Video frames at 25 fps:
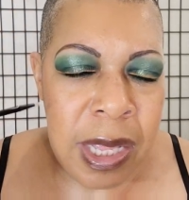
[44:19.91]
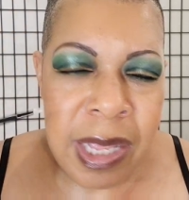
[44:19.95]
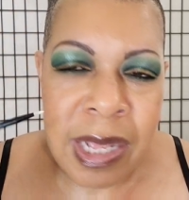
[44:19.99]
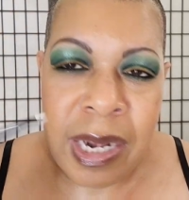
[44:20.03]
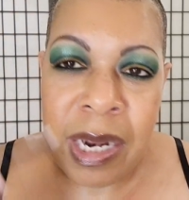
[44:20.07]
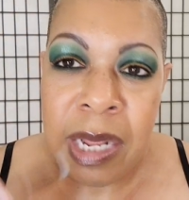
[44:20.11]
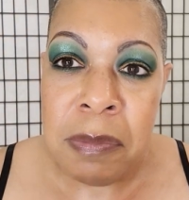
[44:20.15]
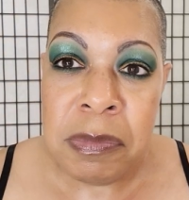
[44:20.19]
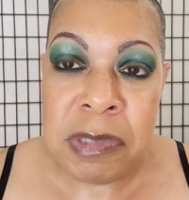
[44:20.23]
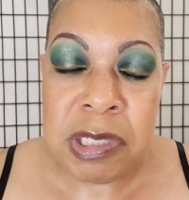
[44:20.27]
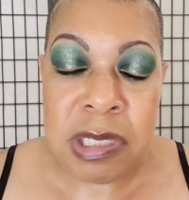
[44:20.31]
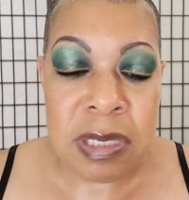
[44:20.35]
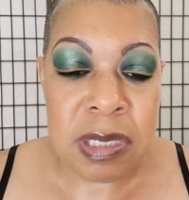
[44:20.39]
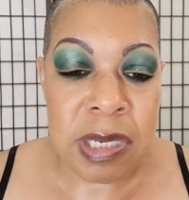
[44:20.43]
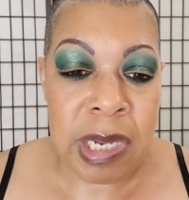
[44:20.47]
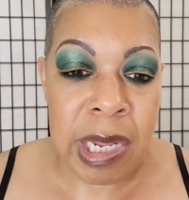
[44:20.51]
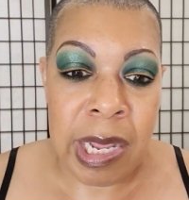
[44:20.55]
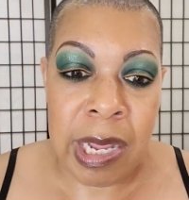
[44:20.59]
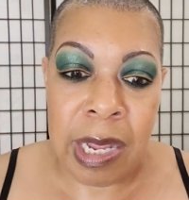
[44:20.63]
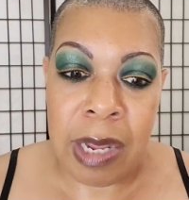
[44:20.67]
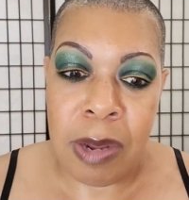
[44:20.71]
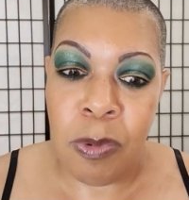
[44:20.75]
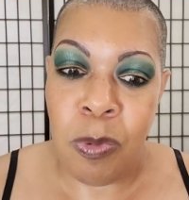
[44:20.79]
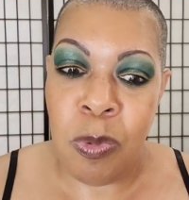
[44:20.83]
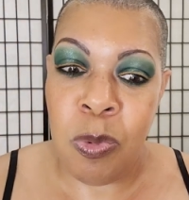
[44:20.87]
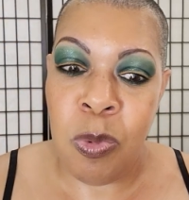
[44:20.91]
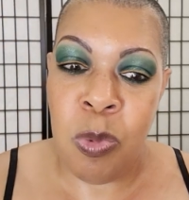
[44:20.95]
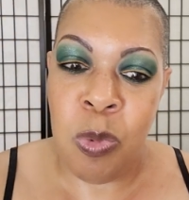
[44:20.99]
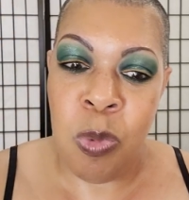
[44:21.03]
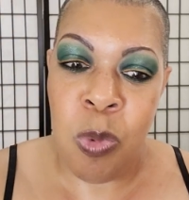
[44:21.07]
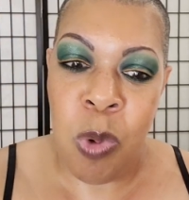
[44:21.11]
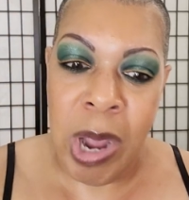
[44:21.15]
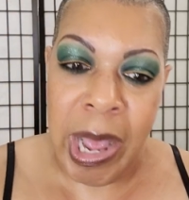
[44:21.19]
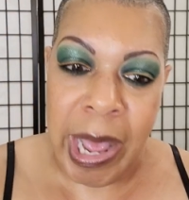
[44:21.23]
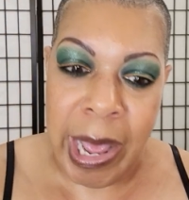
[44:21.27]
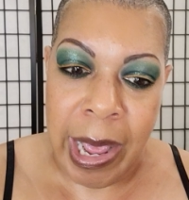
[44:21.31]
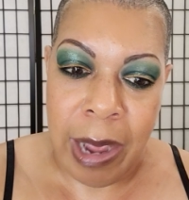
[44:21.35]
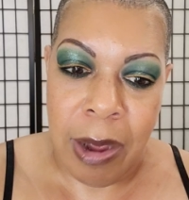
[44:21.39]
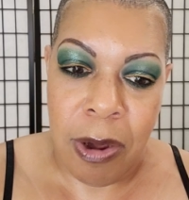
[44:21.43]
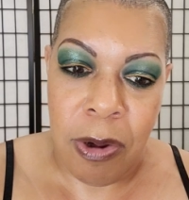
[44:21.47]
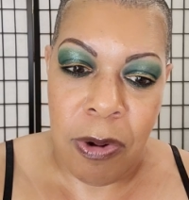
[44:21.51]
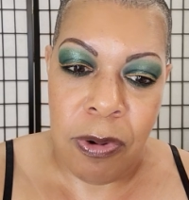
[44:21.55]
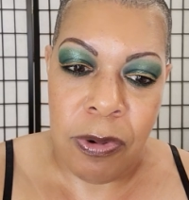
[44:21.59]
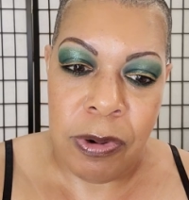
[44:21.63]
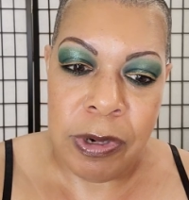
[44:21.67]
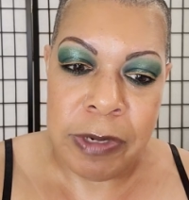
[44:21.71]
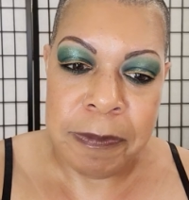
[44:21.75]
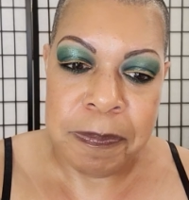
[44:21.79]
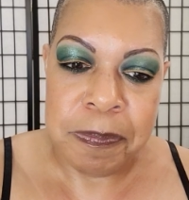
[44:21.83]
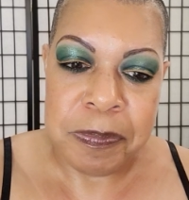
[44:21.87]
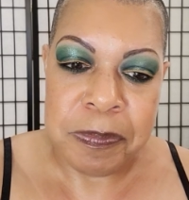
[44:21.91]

And I'm just like, wow.